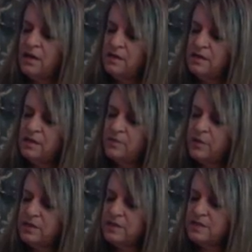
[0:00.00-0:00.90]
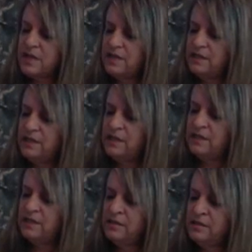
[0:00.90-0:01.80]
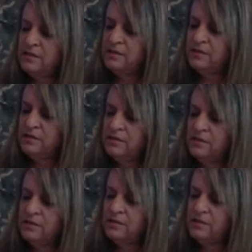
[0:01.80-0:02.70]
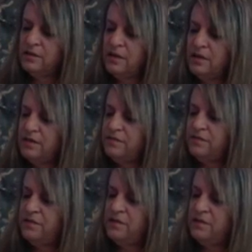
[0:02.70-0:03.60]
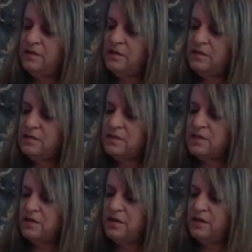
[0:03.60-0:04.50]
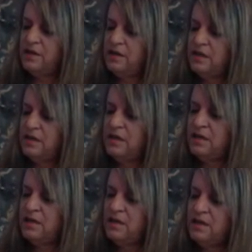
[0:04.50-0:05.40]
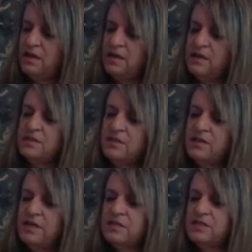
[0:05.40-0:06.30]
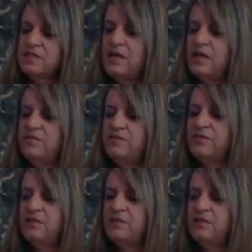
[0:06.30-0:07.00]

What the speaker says: And then I'm going to sign it, Love, Terry. And so that's just kind of